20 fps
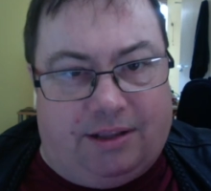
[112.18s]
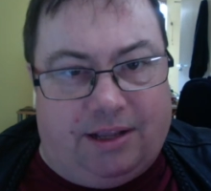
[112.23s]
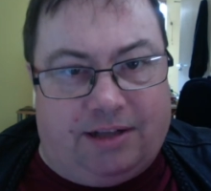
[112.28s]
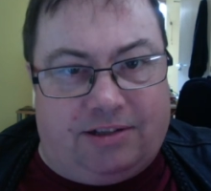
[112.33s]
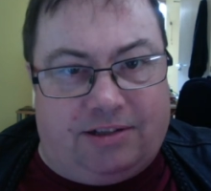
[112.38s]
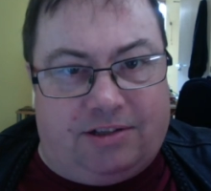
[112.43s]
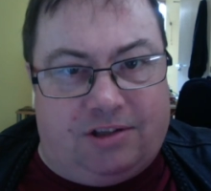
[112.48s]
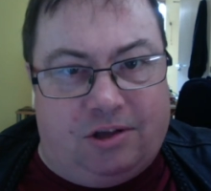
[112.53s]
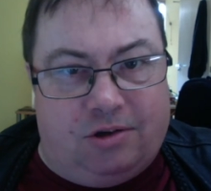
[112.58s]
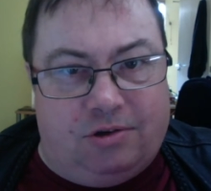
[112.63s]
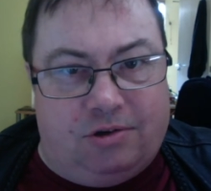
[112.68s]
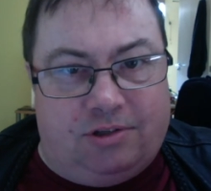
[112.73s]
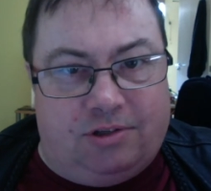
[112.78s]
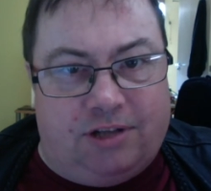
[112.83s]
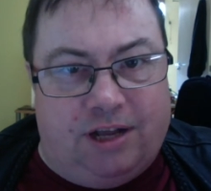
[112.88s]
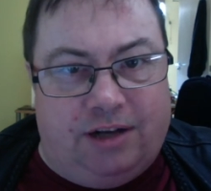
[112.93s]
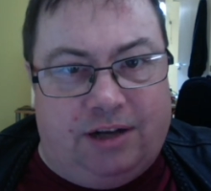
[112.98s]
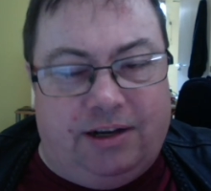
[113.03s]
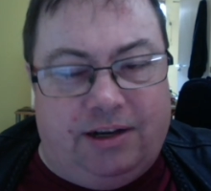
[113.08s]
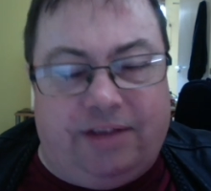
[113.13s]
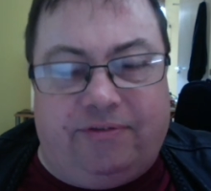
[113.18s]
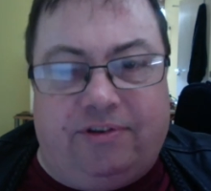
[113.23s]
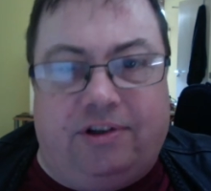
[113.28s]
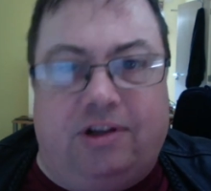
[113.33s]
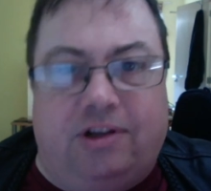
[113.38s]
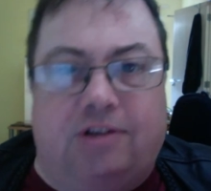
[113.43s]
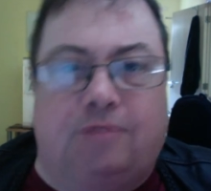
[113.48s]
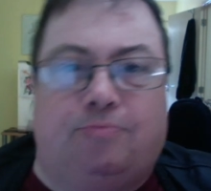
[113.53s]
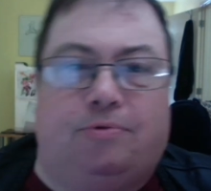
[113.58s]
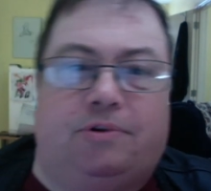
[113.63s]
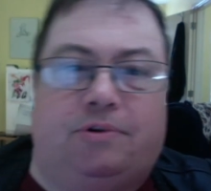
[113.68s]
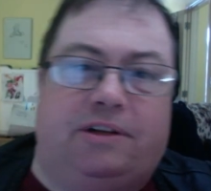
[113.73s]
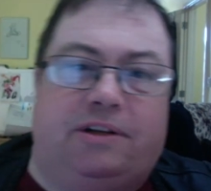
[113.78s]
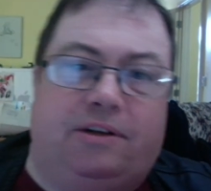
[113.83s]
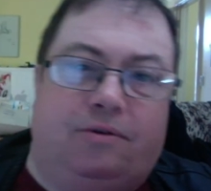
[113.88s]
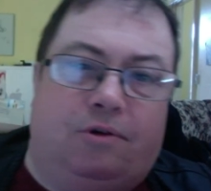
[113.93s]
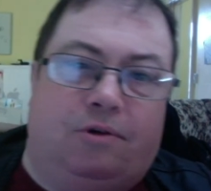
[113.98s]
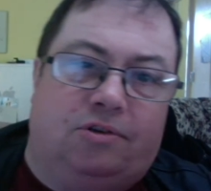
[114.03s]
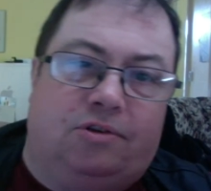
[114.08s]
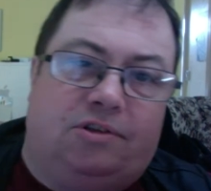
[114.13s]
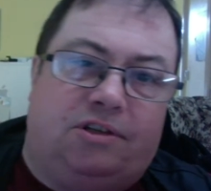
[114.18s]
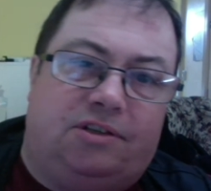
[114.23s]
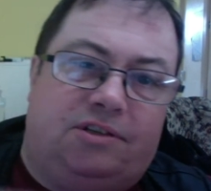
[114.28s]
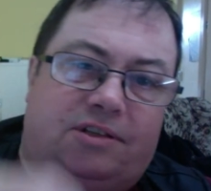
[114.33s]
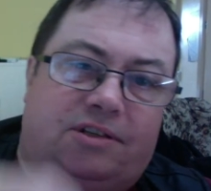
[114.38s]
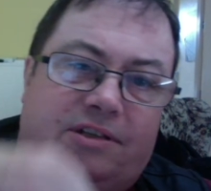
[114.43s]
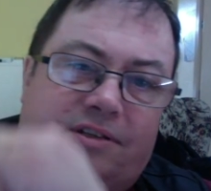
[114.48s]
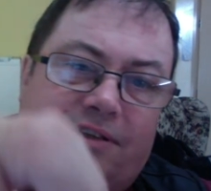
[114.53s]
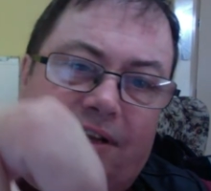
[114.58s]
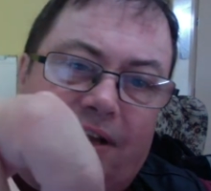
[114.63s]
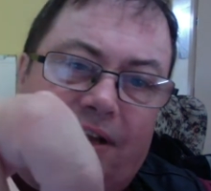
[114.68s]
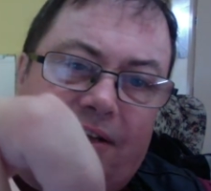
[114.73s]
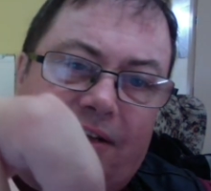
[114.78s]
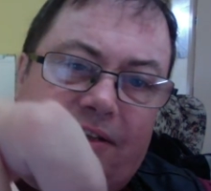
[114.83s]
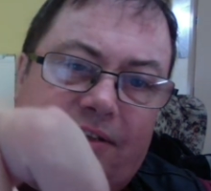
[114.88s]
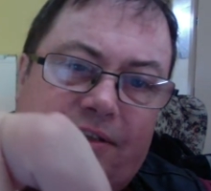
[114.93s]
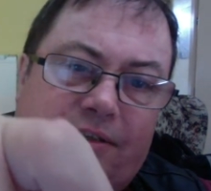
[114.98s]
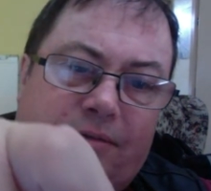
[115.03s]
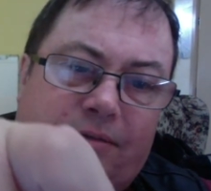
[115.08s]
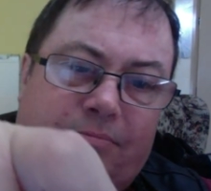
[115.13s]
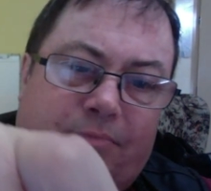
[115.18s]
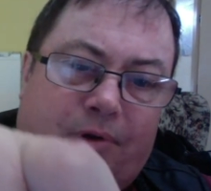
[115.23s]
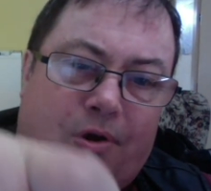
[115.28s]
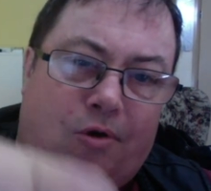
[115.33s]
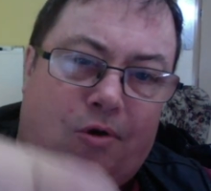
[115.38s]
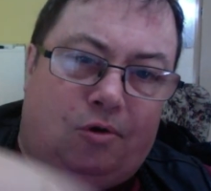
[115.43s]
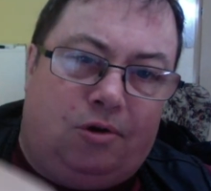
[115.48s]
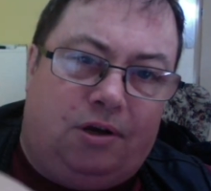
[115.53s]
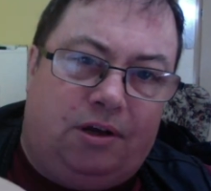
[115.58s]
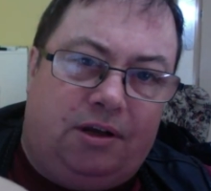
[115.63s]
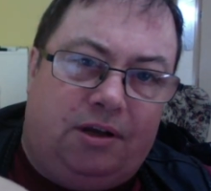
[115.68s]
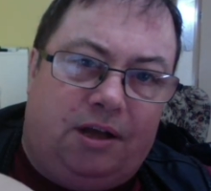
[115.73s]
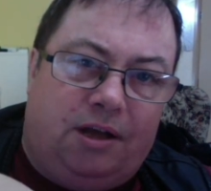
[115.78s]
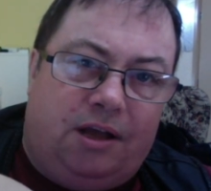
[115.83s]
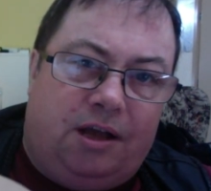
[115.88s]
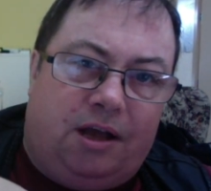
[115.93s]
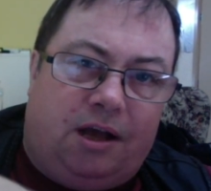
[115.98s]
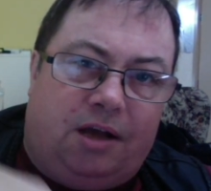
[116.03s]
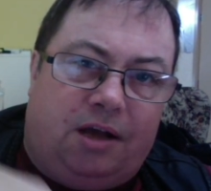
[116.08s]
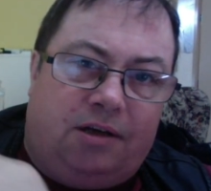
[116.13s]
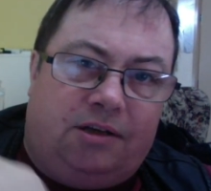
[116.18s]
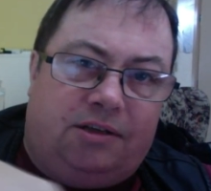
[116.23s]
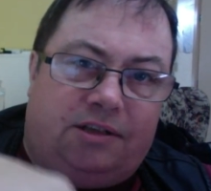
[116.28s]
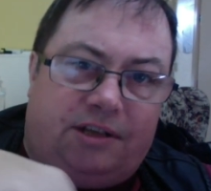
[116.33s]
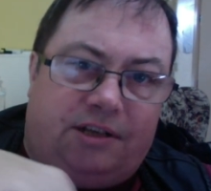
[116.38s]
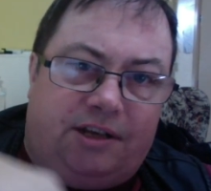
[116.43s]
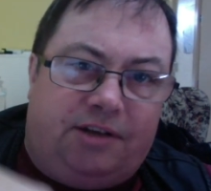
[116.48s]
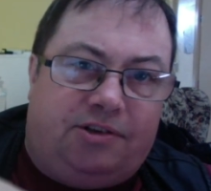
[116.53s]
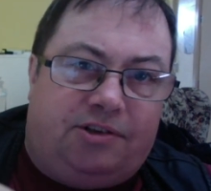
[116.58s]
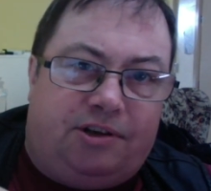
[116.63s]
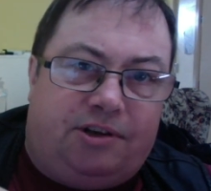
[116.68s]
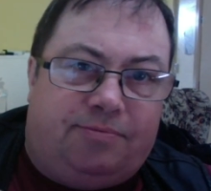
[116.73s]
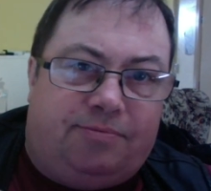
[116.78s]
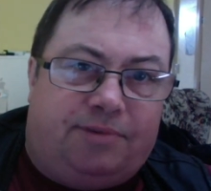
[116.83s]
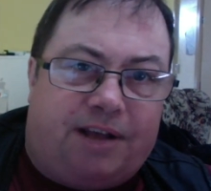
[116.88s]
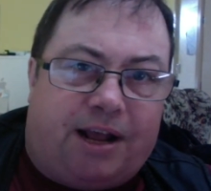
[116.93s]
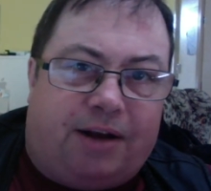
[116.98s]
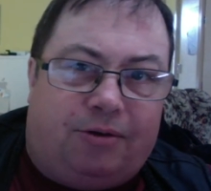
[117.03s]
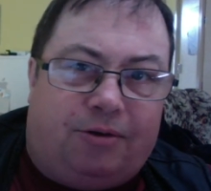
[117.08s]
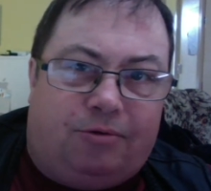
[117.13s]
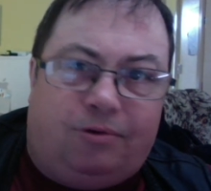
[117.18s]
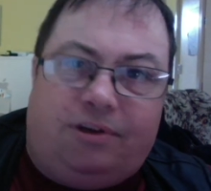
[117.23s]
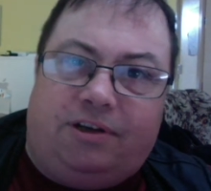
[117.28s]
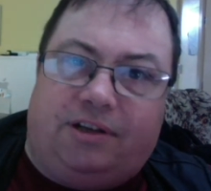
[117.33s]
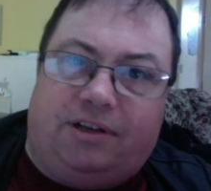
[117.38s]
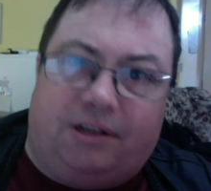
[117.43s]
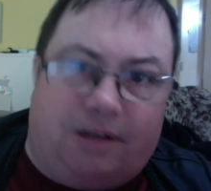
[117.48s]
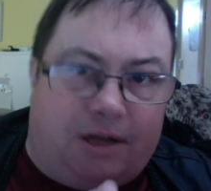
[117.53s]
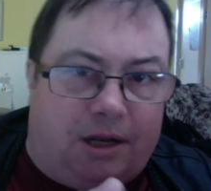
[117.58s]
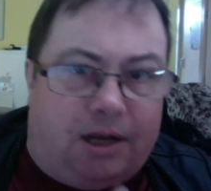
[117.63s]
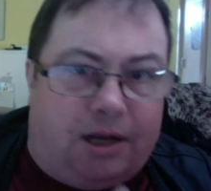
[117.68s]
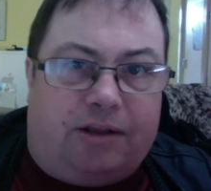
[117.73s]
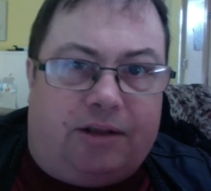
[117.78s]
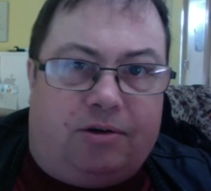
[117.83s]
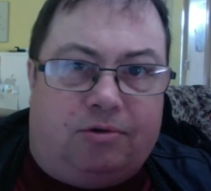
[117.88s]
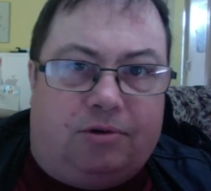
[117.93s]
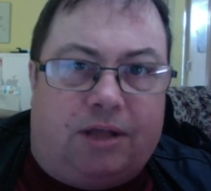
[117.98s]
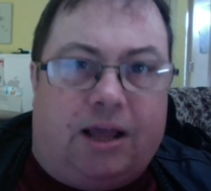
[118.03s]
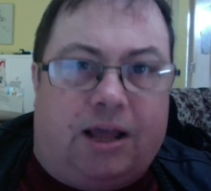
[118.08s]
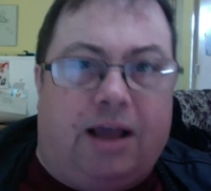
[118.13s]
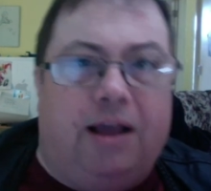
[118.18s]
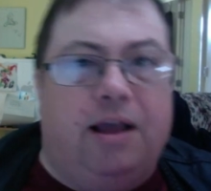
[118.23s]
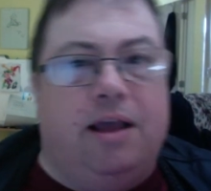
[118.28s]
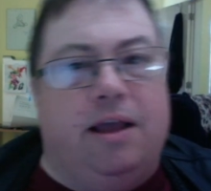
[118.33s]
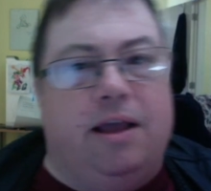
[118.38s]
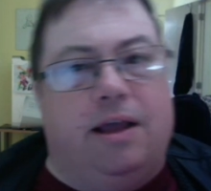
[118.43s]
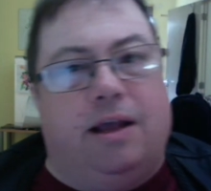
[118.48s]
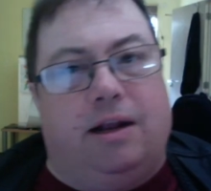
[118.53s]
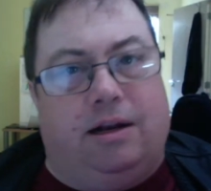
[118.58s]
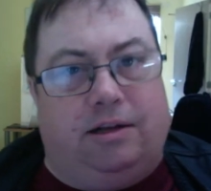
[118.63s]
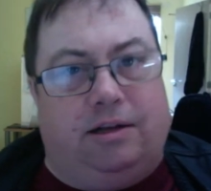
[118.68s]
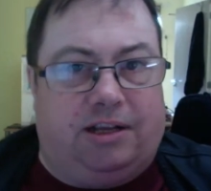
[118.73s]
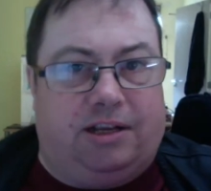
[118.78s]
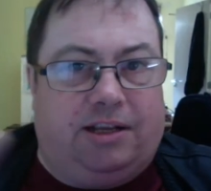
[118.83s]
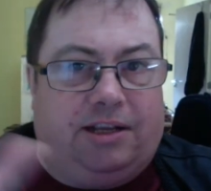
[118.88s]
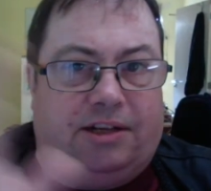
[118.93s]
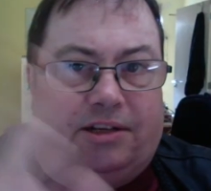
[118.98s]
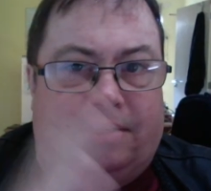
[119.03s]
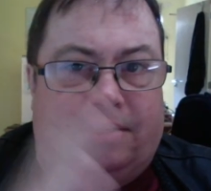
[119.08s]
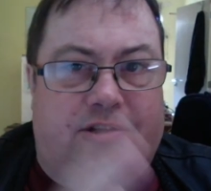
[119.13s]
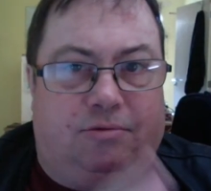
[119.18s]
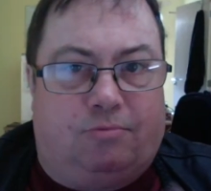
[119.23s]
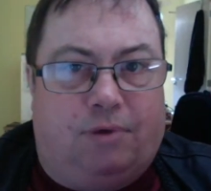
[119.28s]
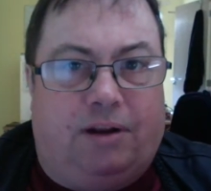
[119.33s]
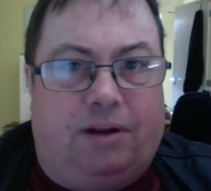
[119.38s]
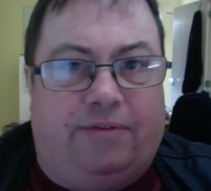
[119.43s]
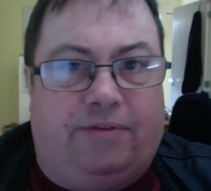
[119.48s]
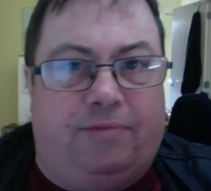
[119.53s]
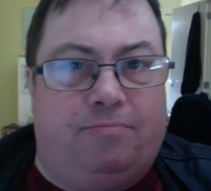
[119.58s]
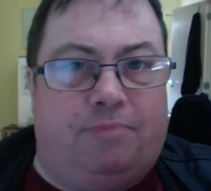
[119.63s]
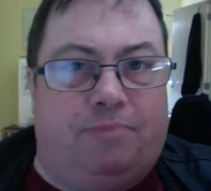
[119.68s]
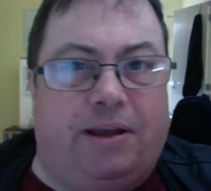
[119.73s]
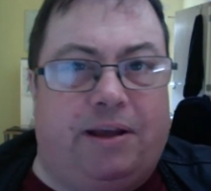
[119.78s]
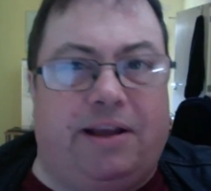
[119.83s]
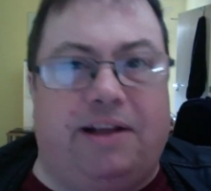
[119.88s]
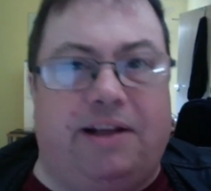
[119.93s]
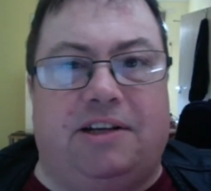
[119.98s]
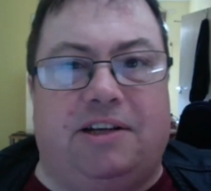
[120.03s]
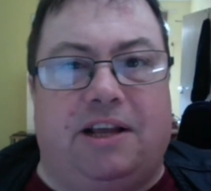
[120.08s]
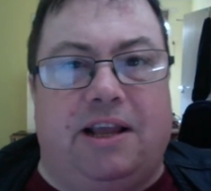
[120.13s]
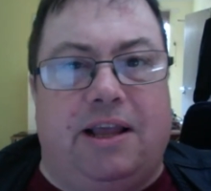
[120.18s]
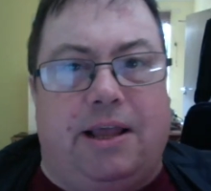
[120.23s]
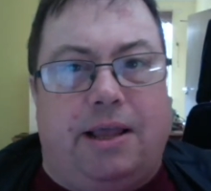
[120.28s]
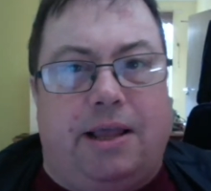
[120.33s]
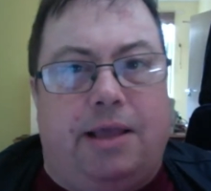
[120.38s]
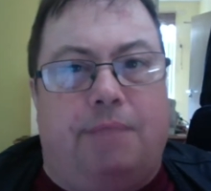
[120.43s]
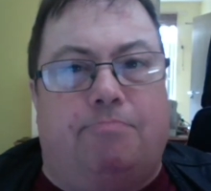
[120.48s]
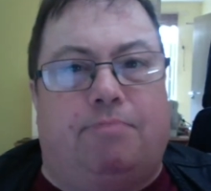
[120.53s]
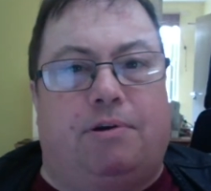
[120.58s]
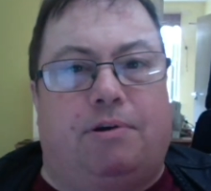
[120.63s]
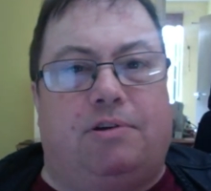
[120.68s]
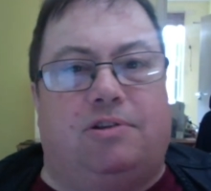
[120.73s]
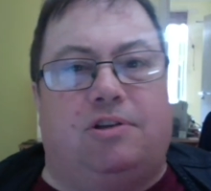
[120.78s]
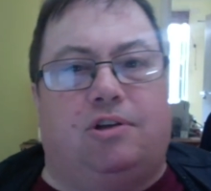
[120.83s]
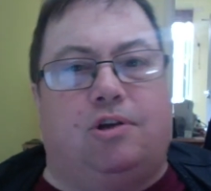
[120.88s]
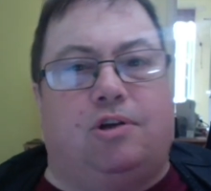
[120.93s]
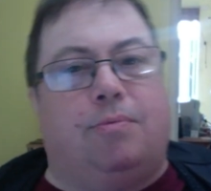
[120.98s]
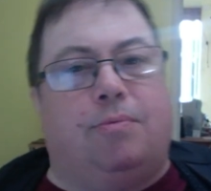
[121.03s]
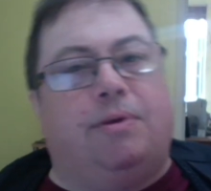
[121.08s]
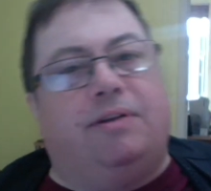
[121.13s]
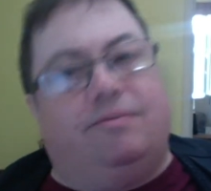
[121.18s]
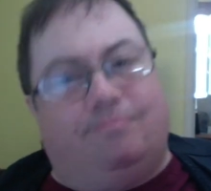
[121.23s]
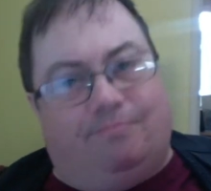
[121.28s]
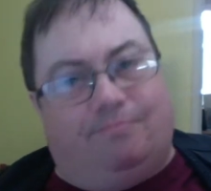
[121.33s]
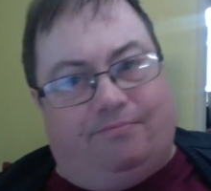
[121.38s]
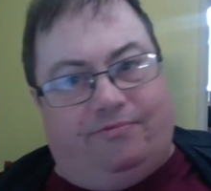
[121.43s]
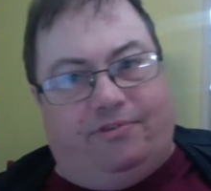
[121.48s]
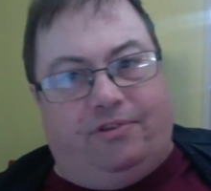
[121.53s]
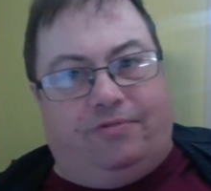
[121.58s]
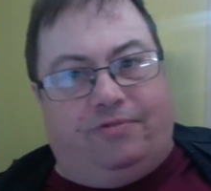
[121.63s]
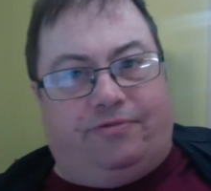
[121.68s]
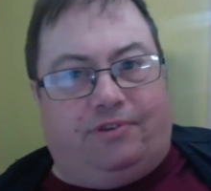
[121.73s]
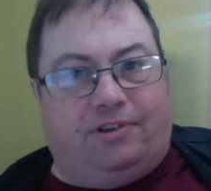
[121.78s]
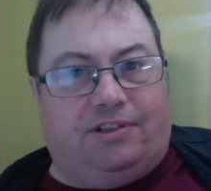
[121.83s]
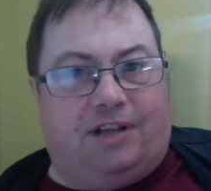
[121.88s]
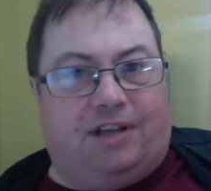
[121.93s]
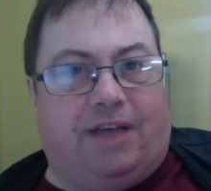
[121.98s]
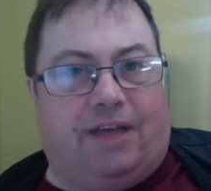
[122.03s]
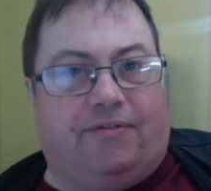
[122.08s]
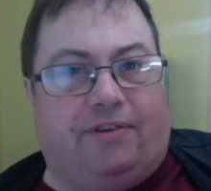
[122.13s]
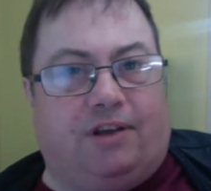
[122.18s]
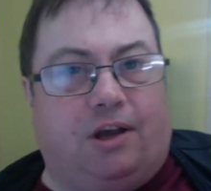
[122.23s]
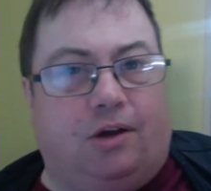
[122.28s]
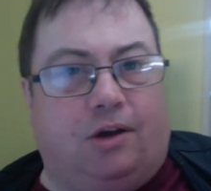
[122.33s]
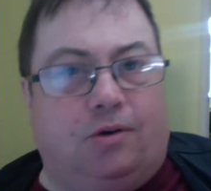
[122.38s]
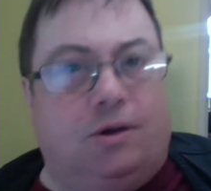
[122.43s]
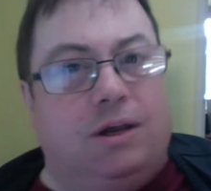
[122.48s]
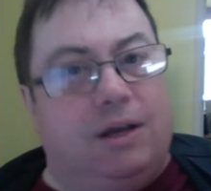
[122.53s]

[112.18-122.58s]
that's those done. If you'd like to put in your answers, there's a link to the blog under the YouTube channel. You can click on that it will take you to the relevant page, hit post a comment, feel free to have a go.